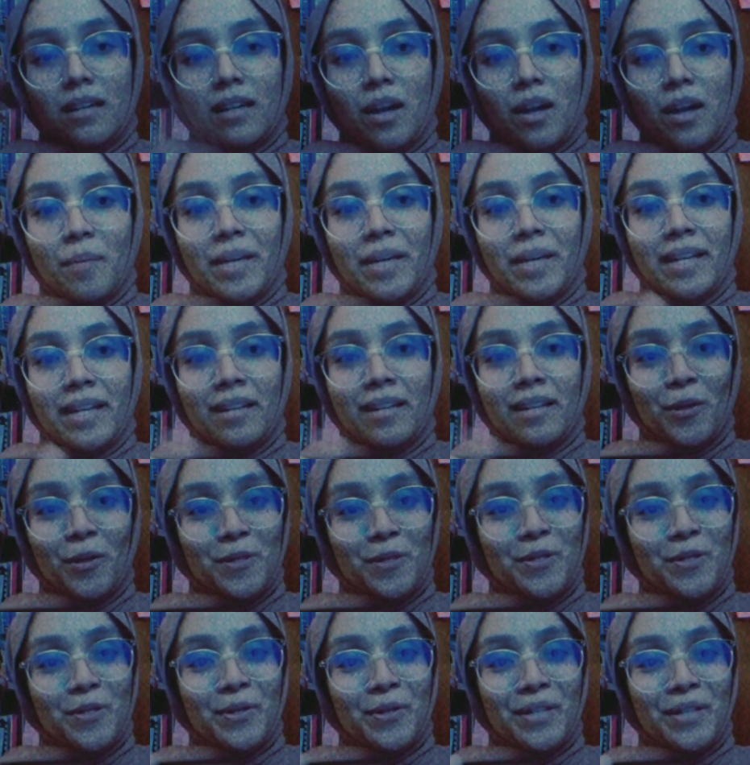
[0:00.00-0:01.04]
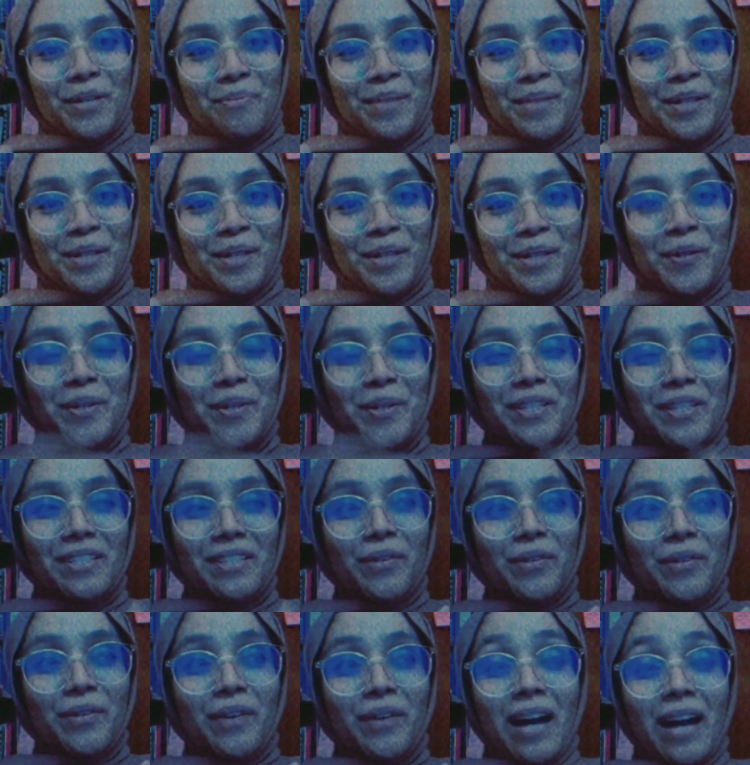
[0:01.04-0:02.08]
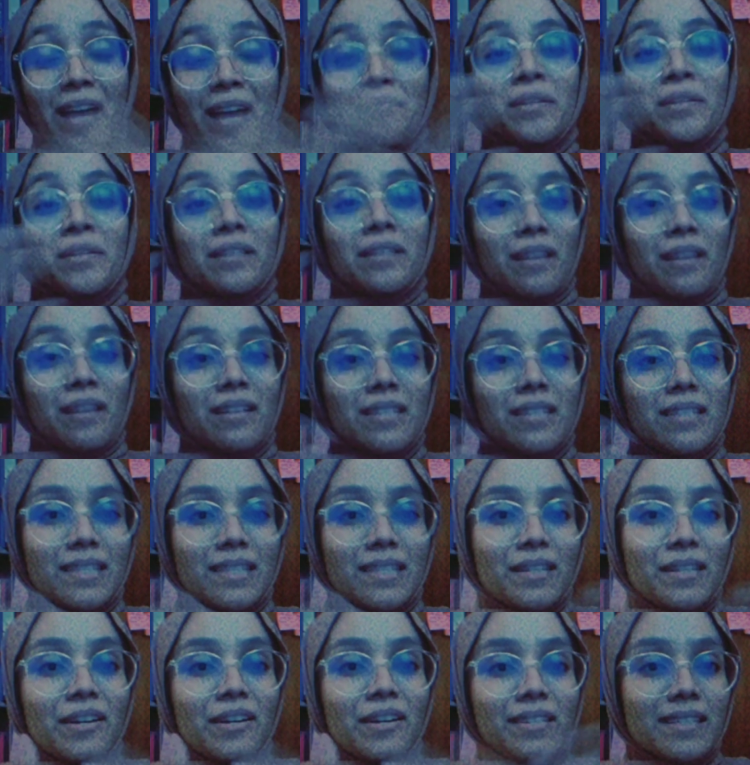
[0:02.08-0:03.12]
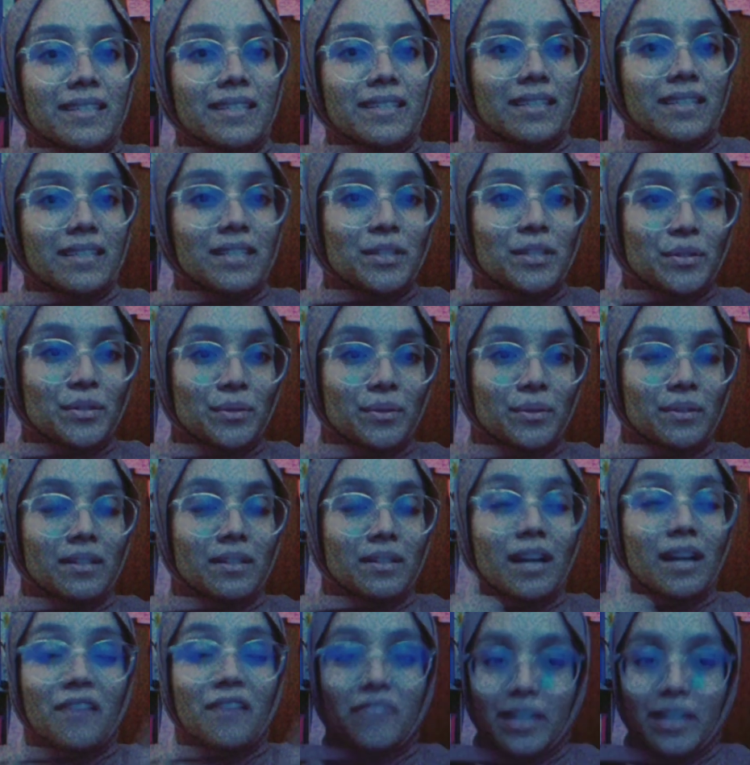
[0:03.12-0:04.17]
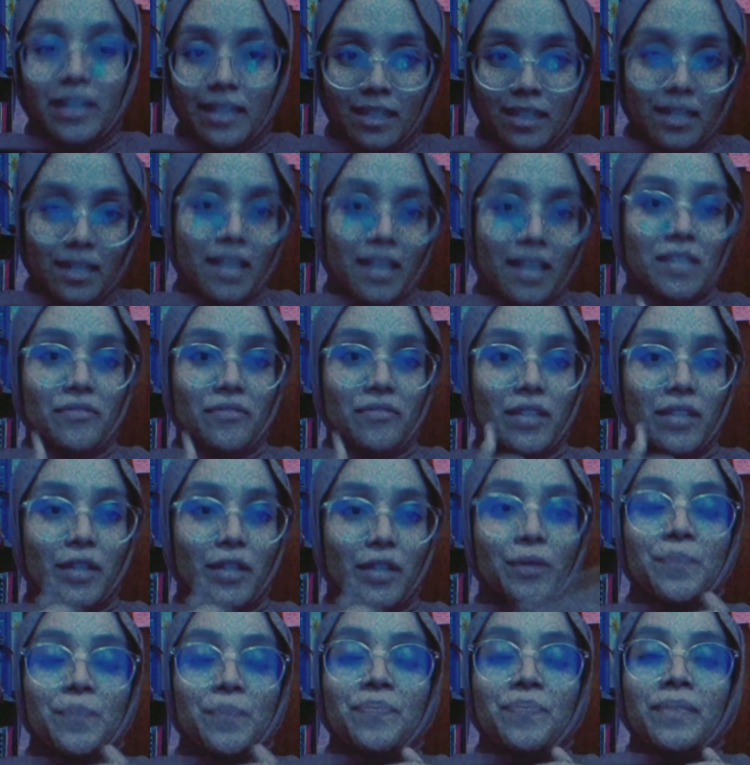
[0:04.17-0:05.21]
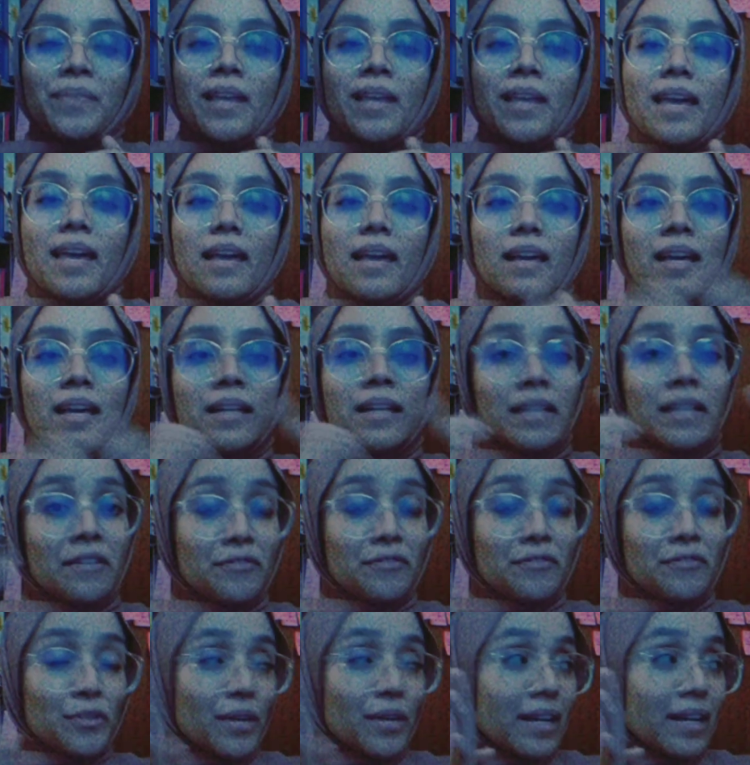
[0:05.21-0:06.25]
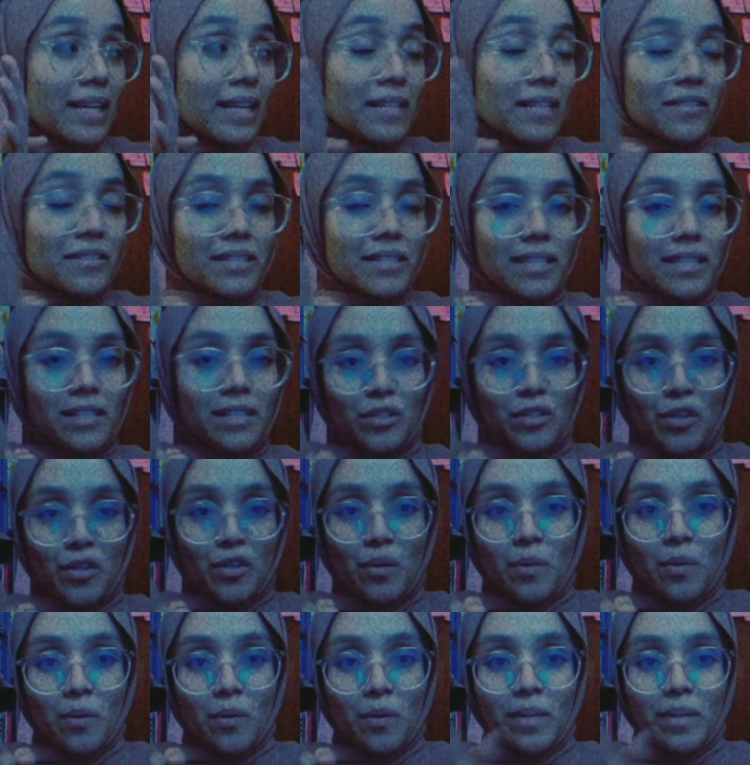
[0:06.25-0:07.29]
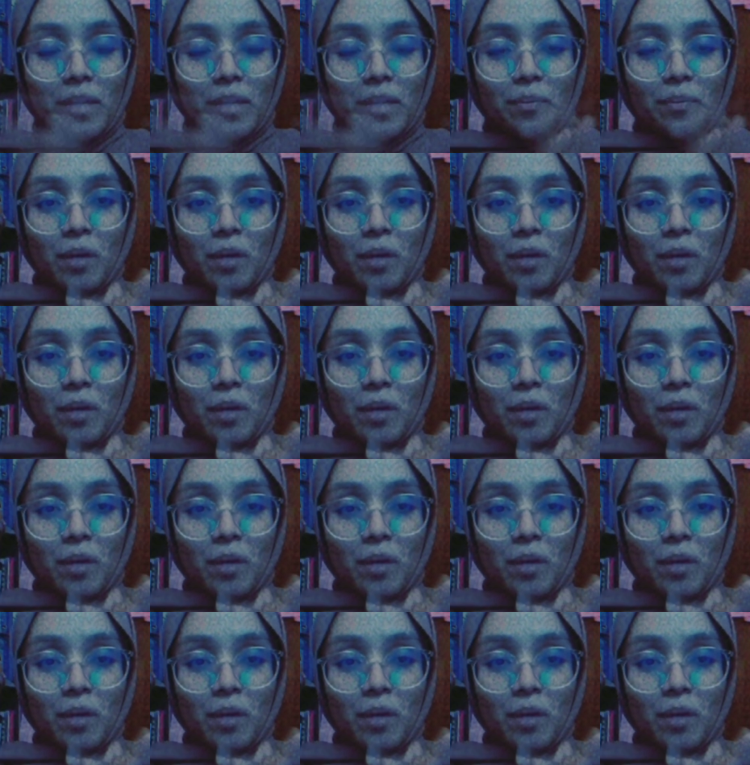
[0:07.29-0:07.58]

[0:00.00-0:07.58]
comment it also down below, so I would consider to cover it in the next video. And if you are interested to know more about the